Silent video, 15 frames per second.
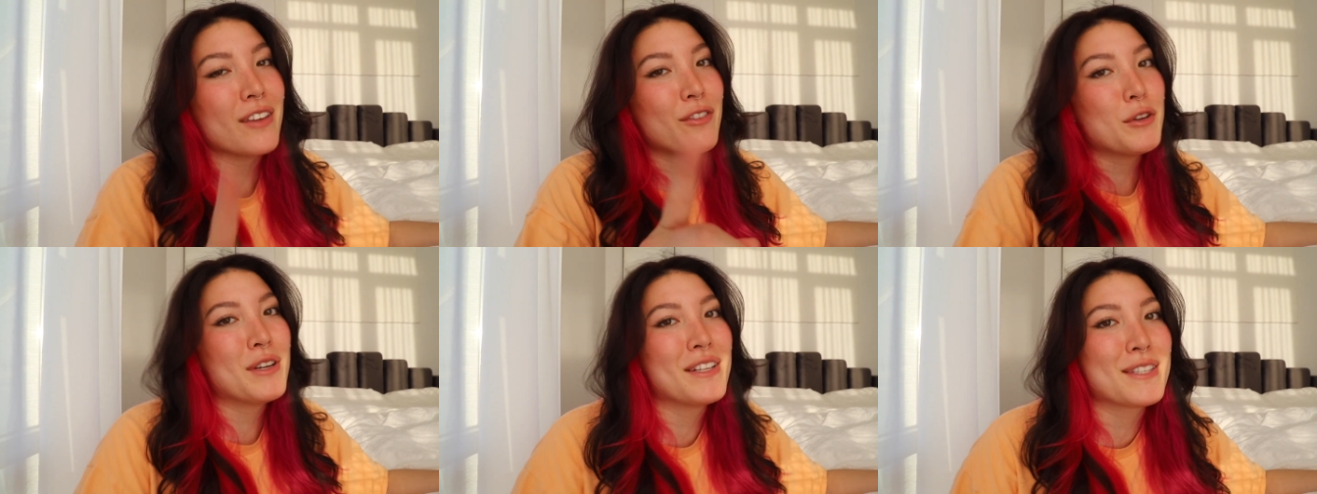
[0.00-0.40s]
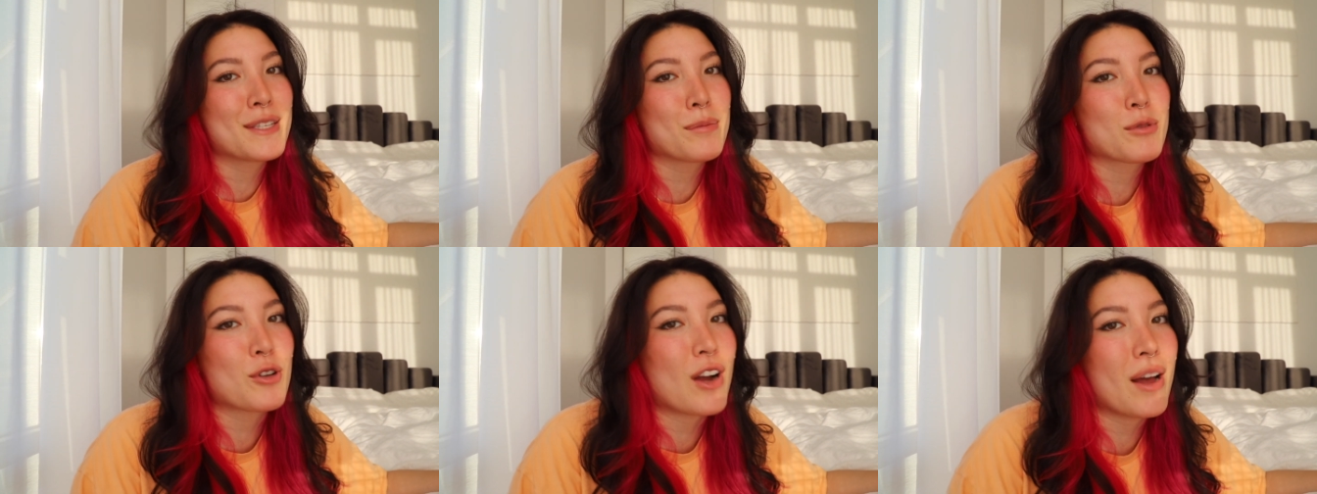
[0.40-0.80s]
If you didn't
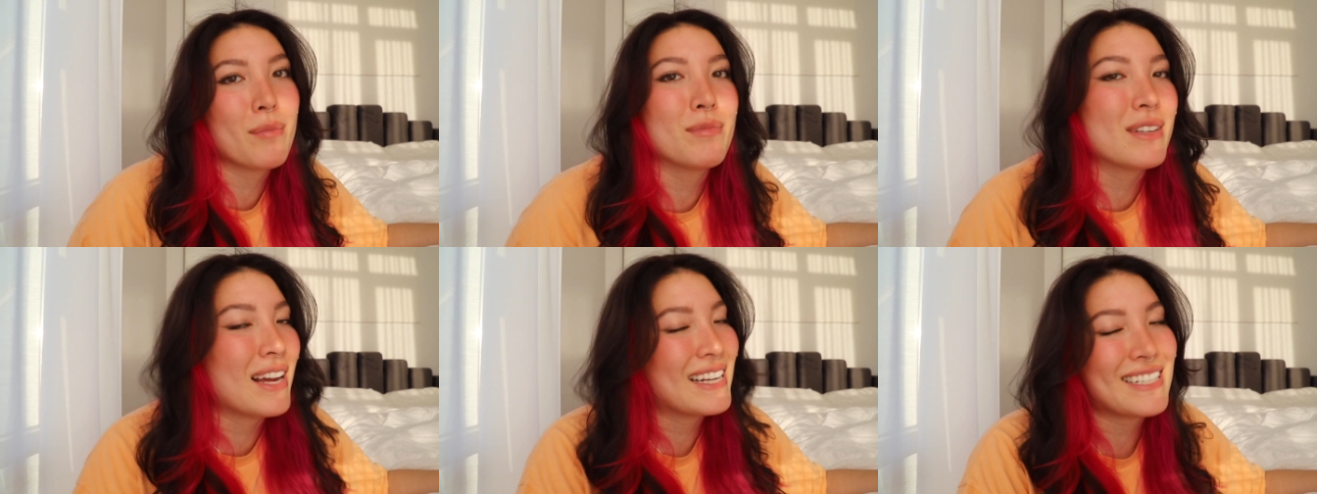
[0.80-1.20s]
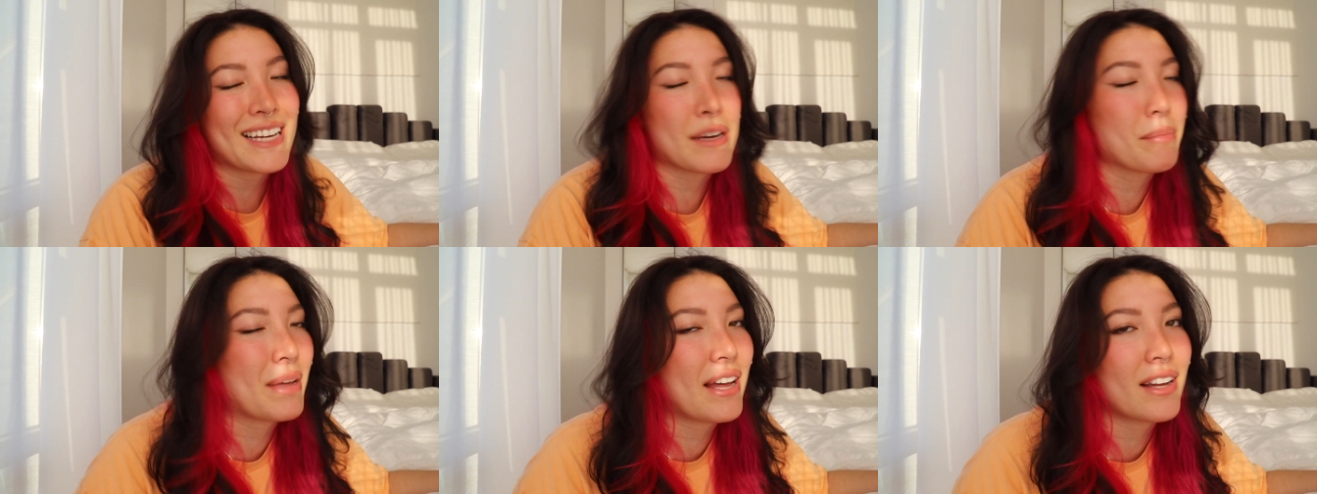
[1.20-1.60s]
subscribe, I
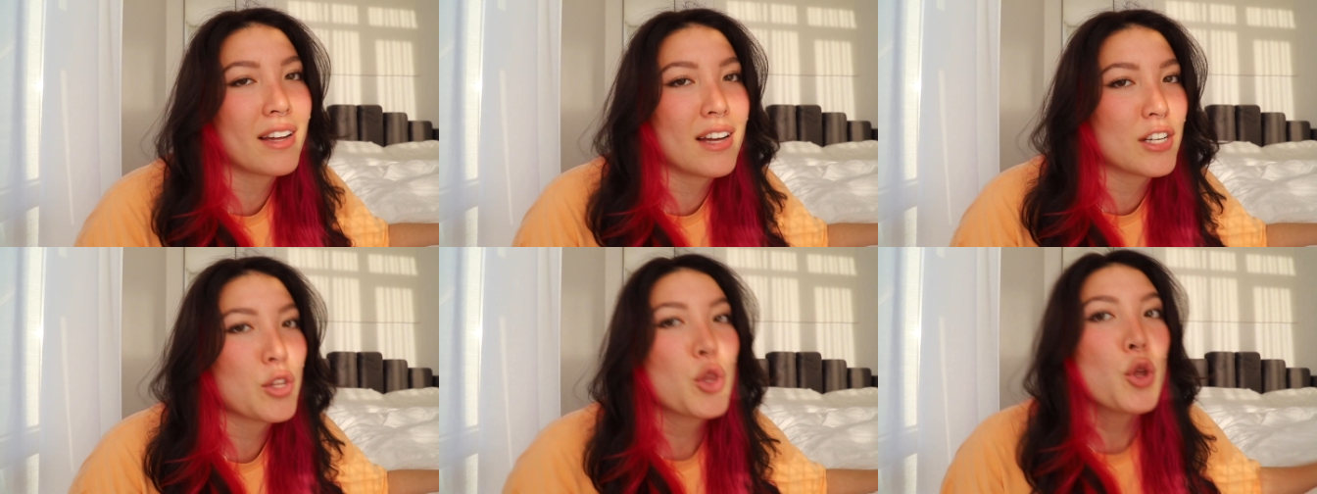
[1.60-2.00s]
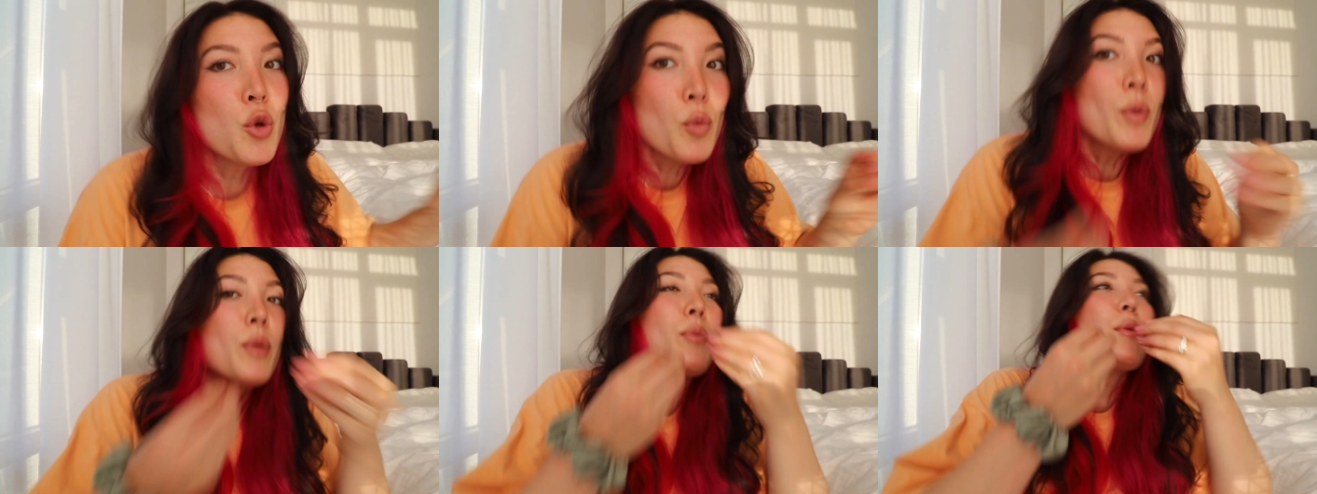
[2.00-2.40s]
take them back.
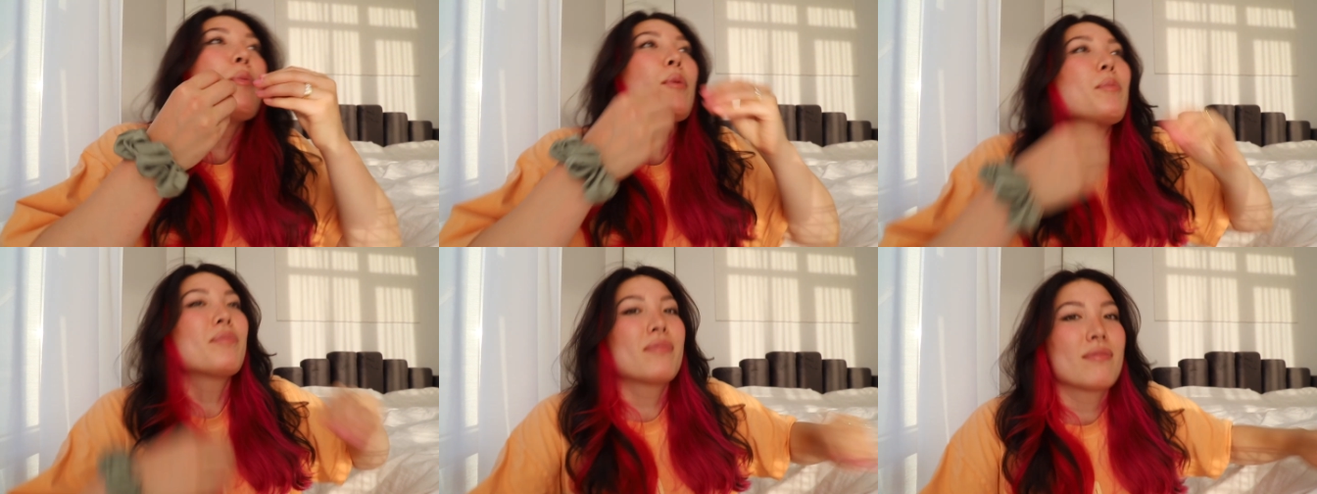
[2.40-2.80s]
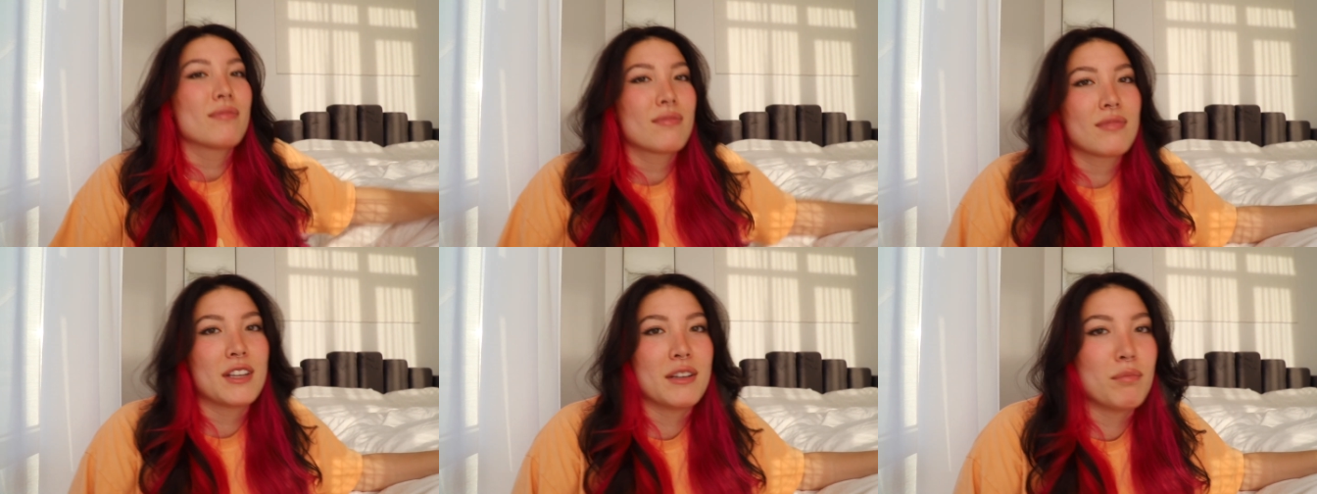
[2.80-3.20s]

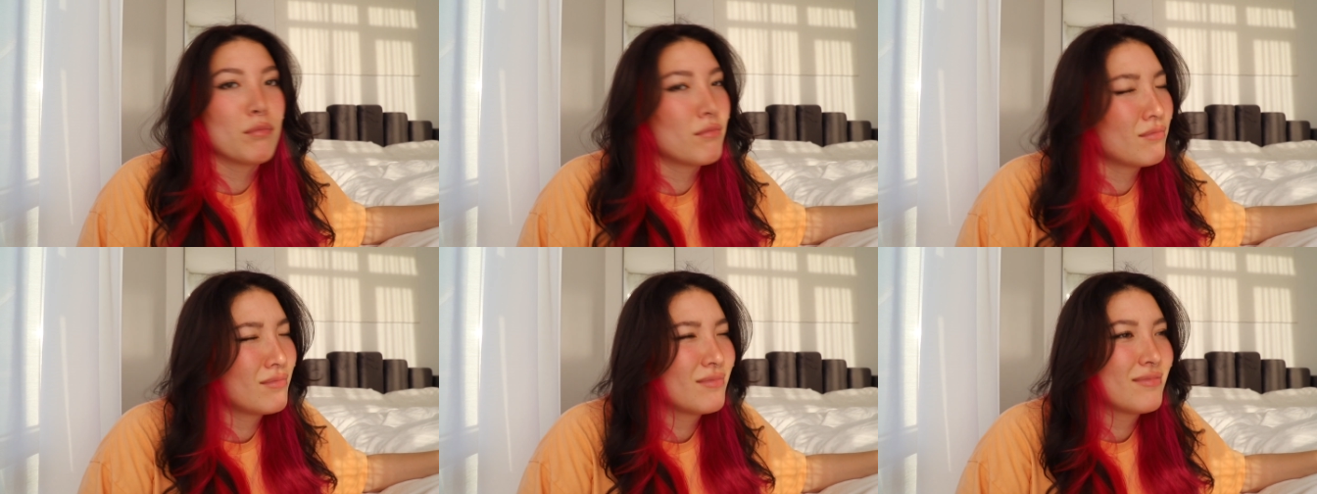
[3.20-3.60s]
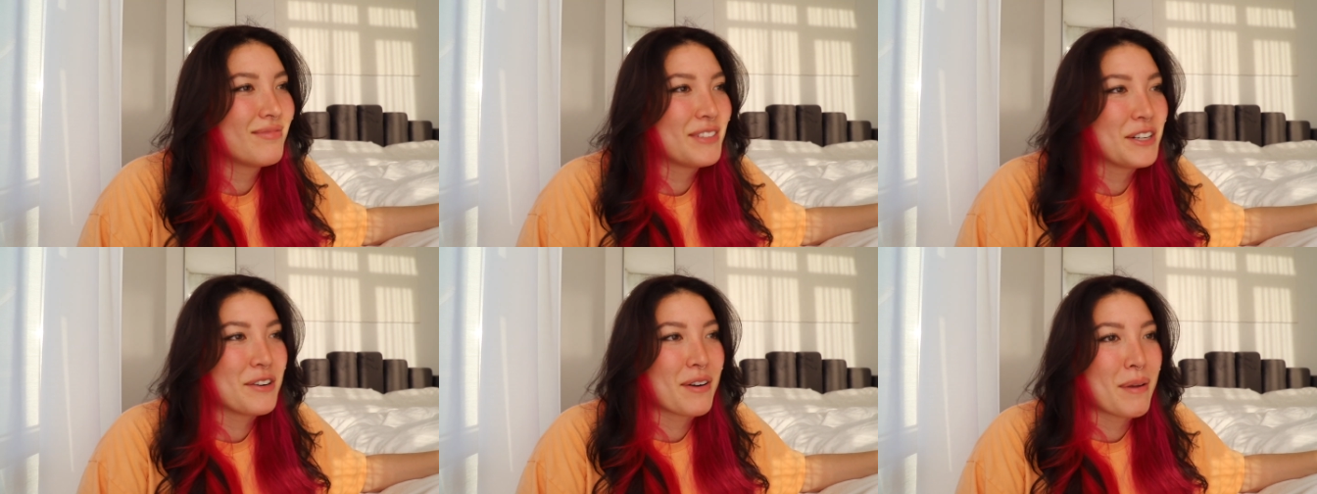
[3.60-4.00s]

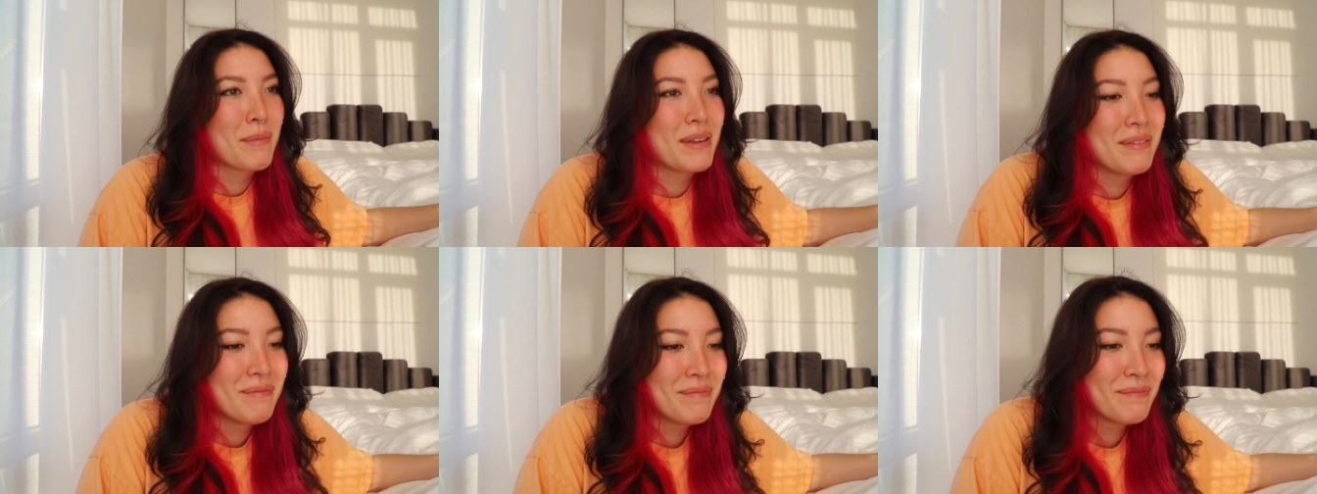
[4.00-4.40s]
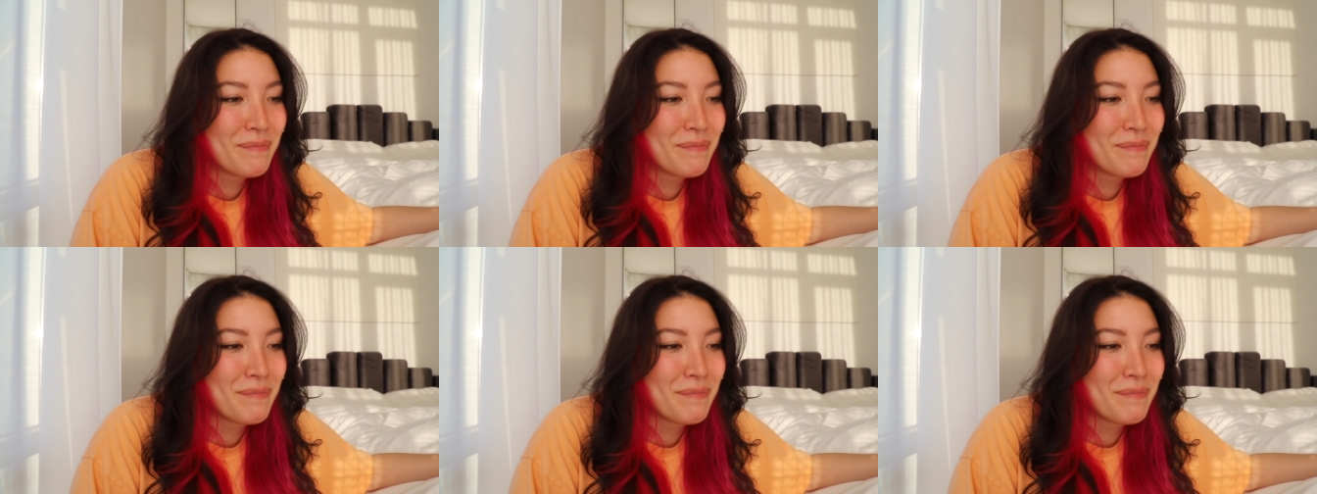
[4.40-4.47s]
You know what I mean?